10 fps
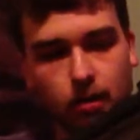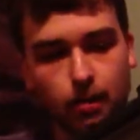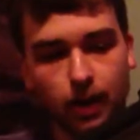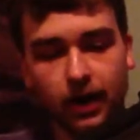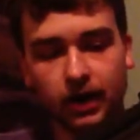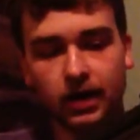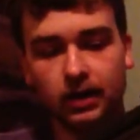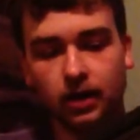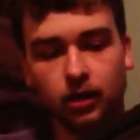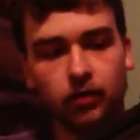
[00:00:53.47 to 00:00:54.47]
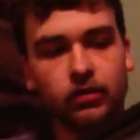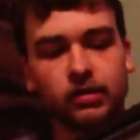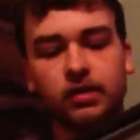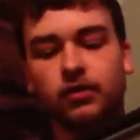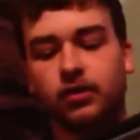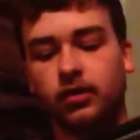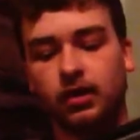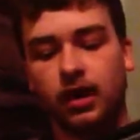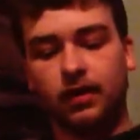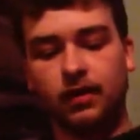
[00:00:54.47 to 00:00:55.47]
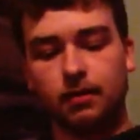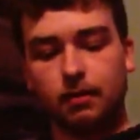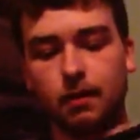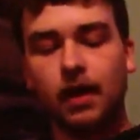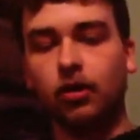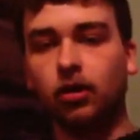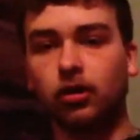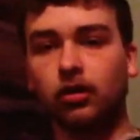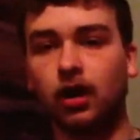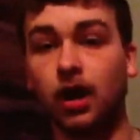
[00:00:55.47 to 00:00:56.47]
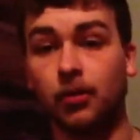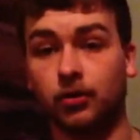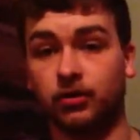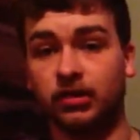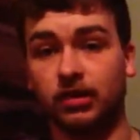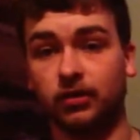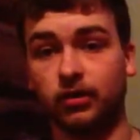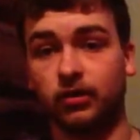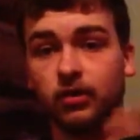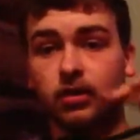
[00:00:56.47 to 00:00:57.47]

body and lower receiver and the metal upper receiver.